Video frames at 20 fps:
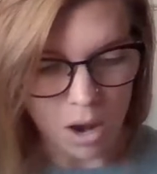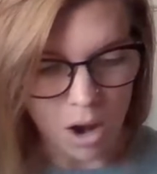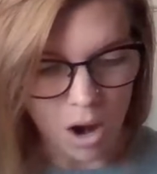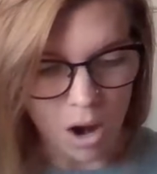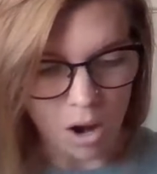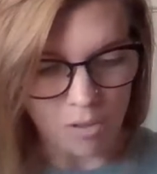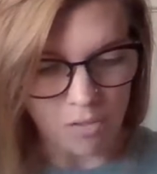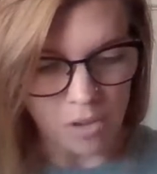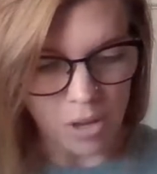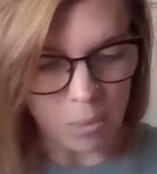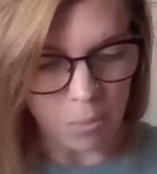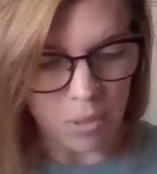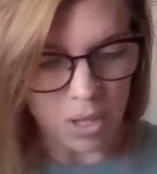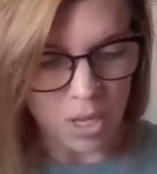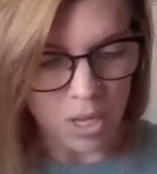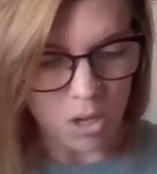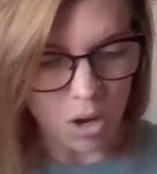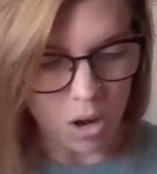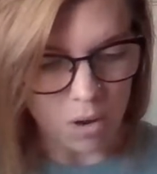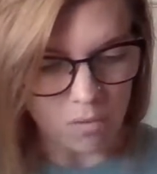Our family
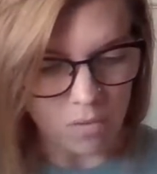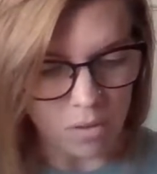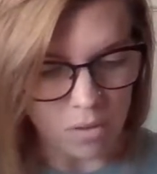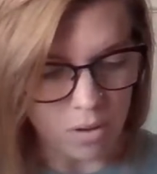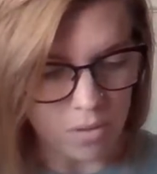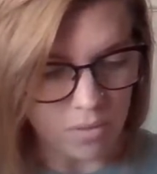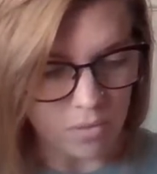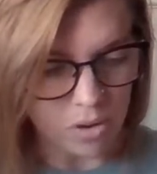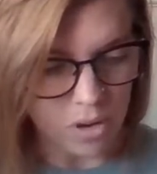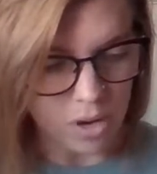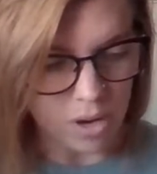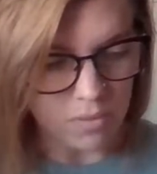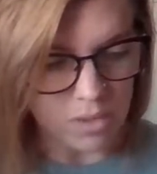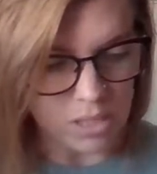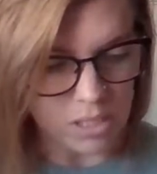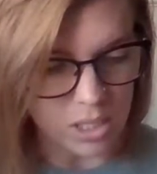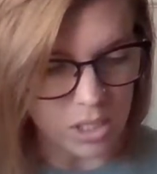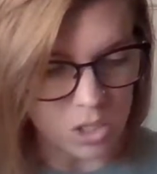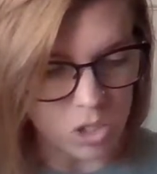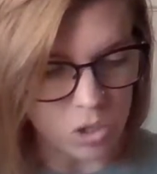had gone for a
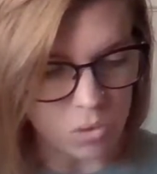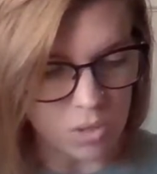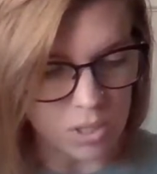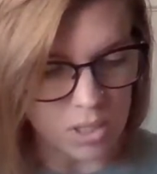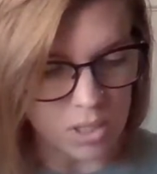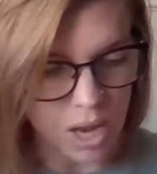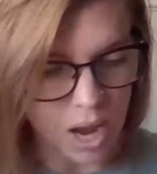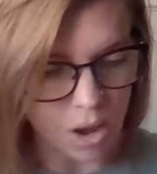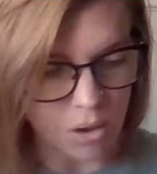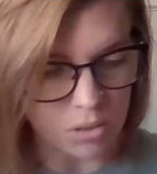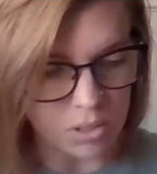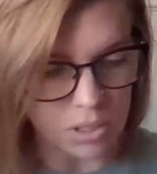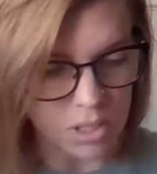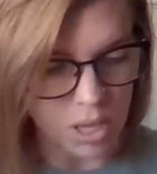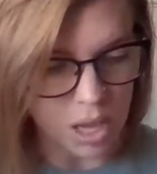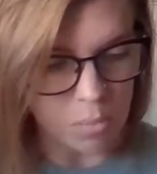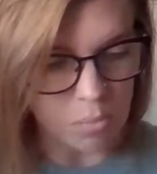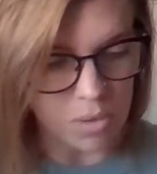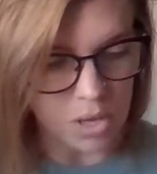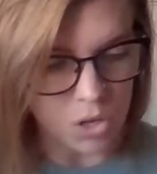visit to his house,
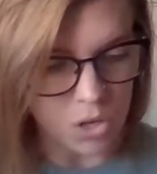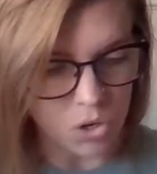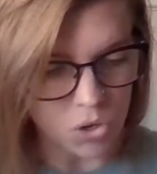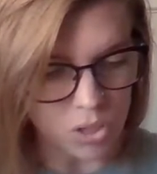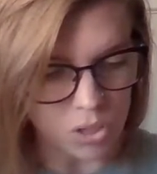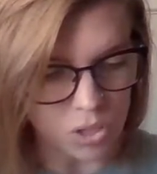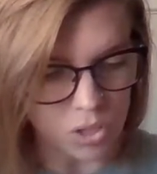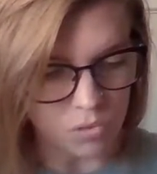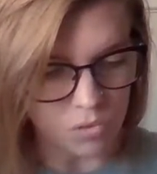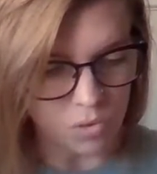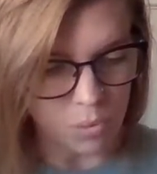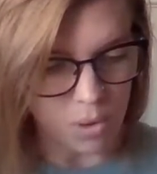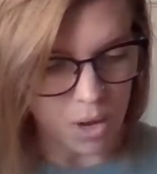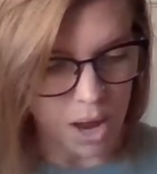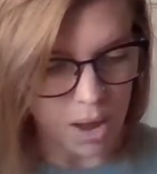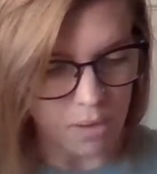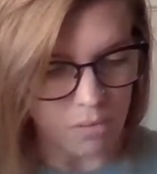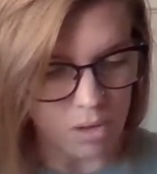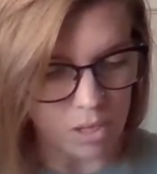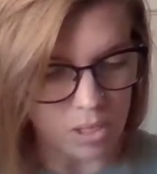and me and Christopher were
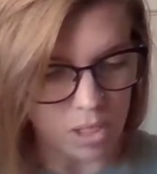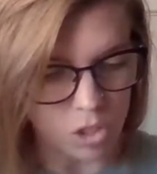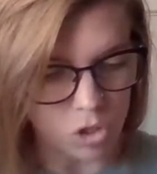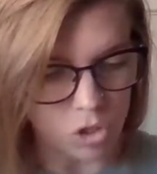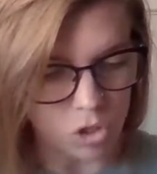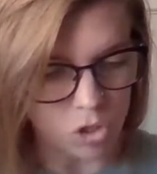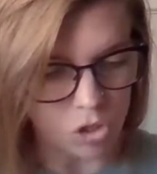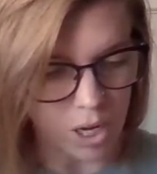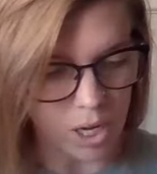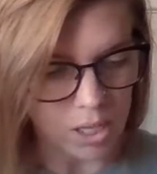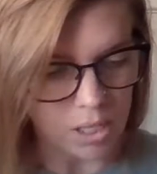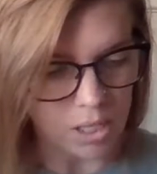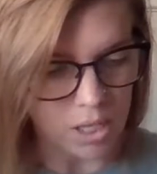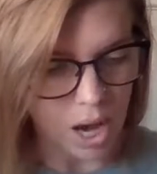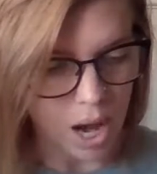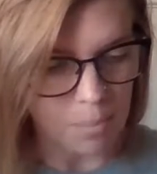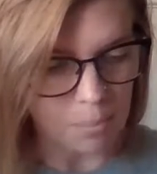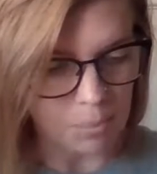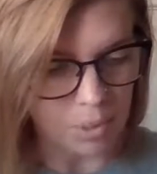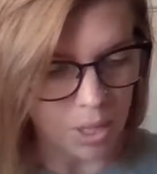having such a great
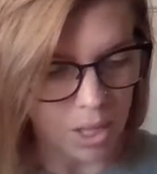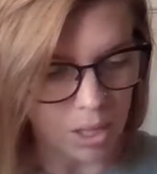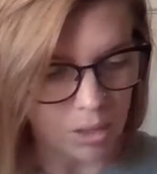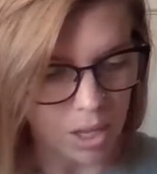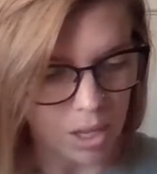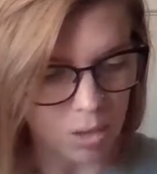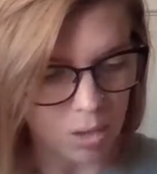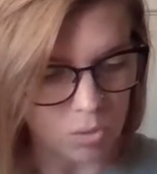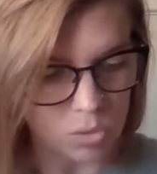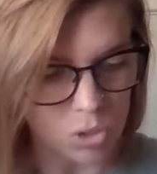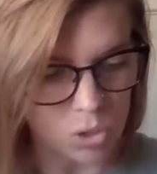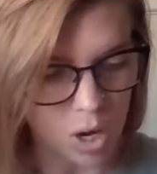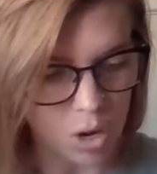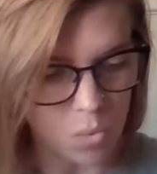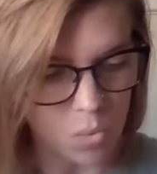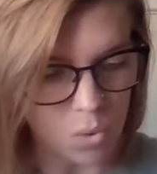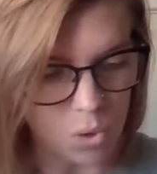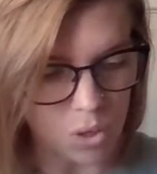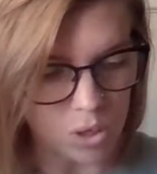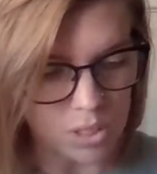time playing Lego
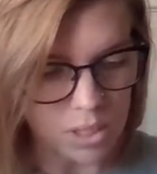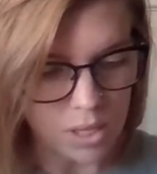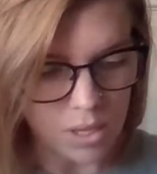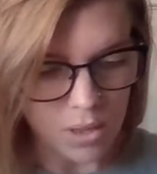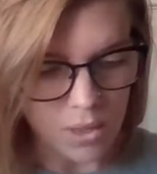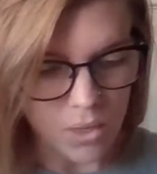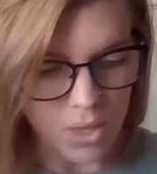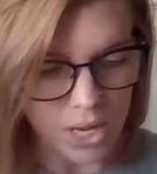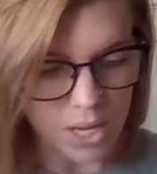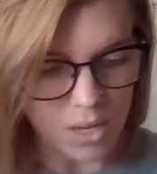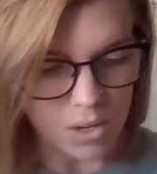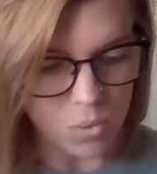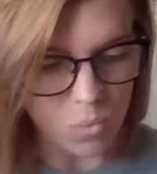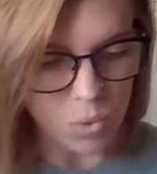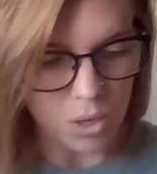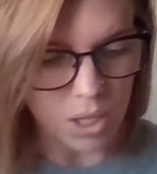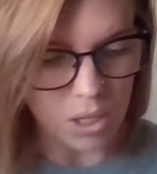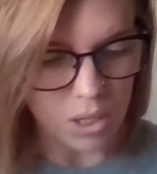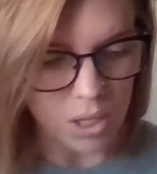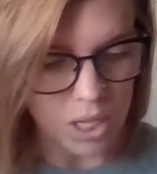Star Wars that I didn't
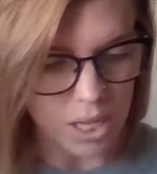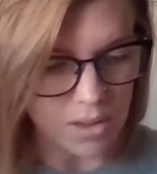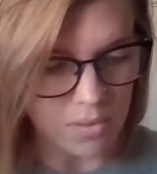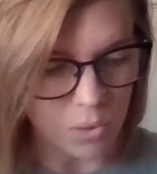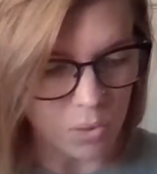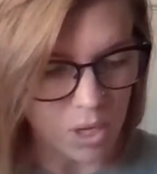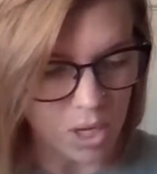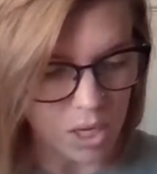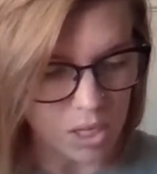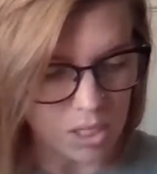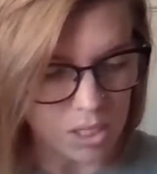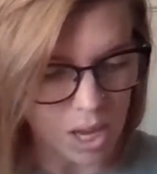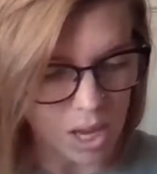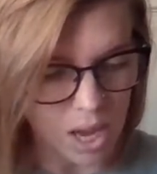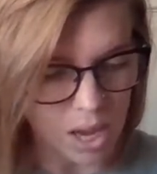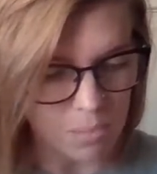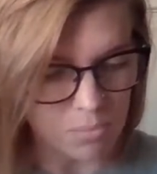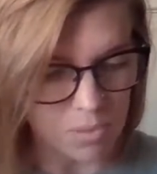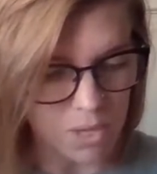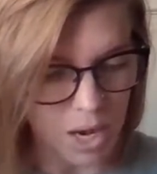want to leave when
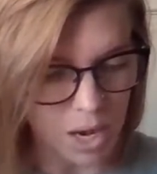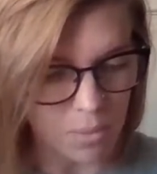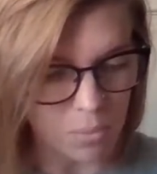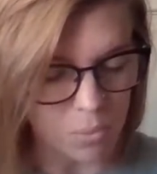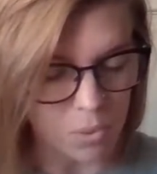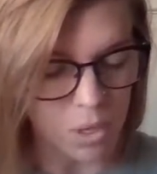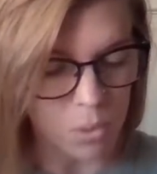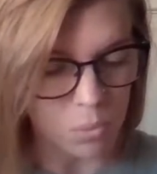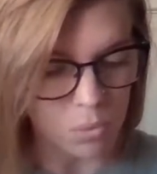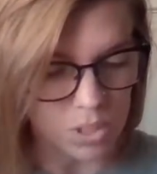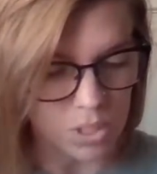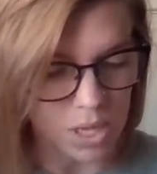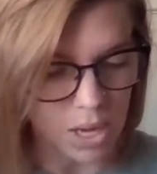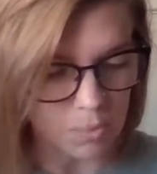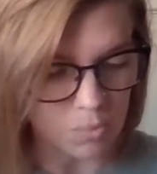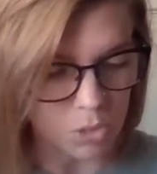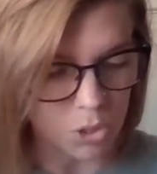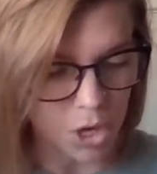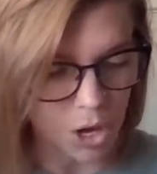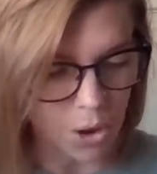it was
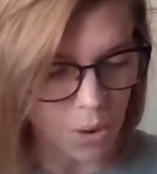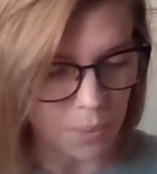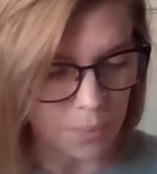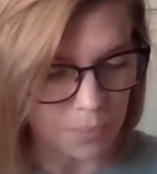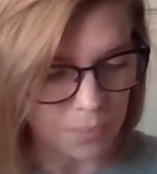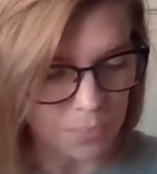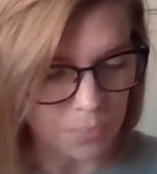time to go.